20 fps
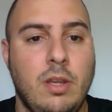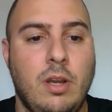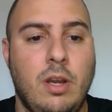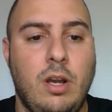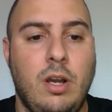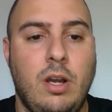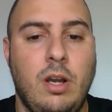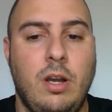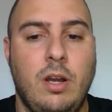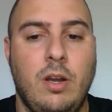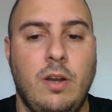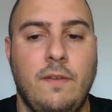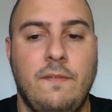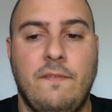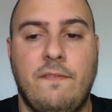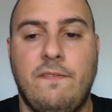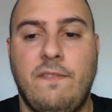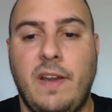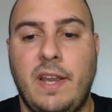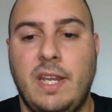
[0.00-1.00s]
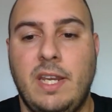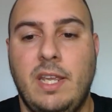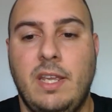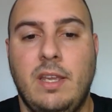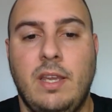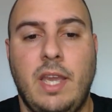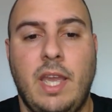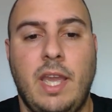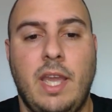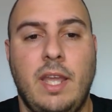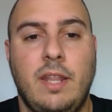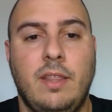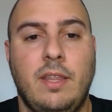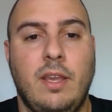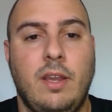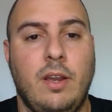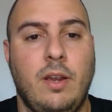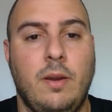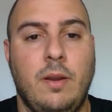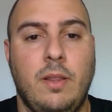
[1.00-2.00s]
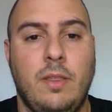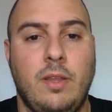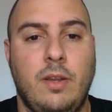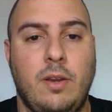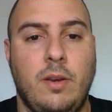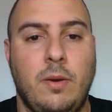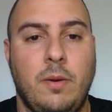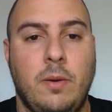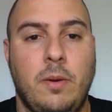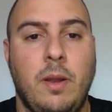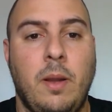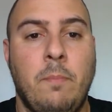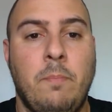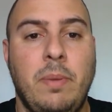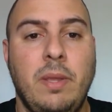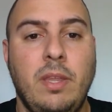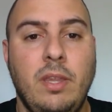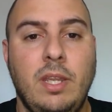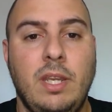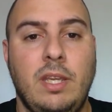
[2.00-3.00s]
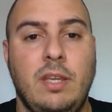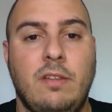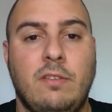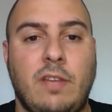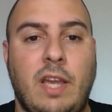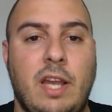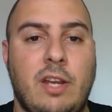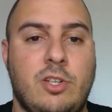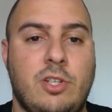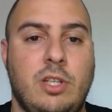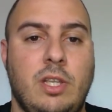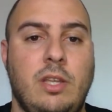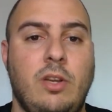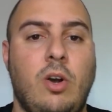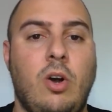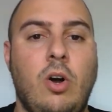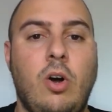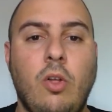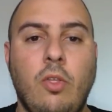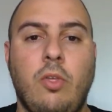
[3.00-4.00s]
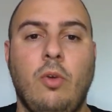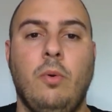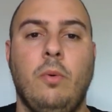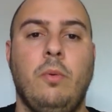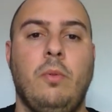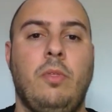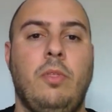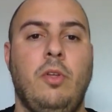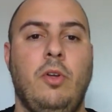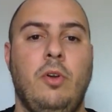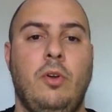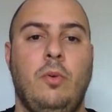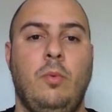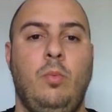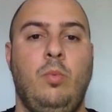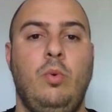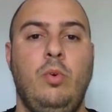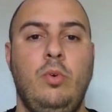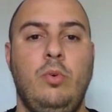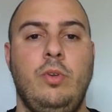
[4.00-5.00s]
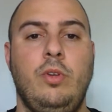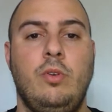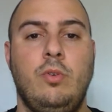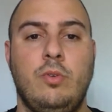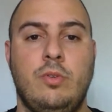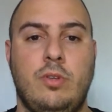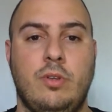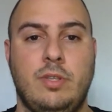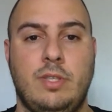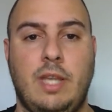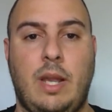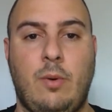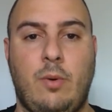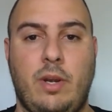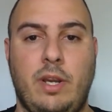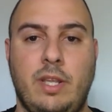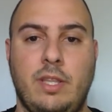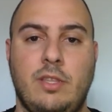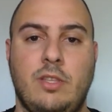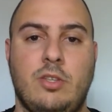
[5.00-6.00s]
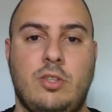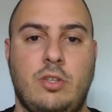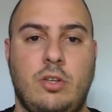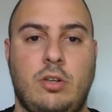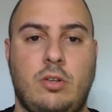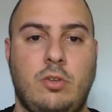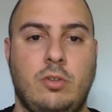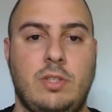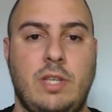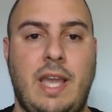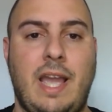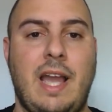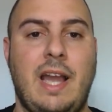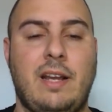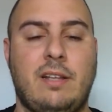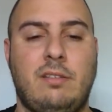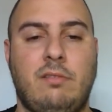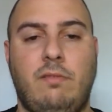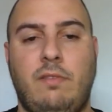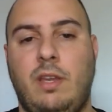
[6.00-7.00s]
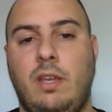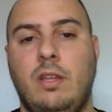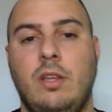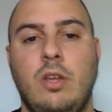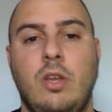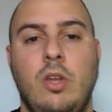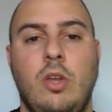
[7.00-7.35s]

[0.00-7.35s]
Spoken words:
on fighting, and their abilities, actually all the Wu users that were in the circle to activate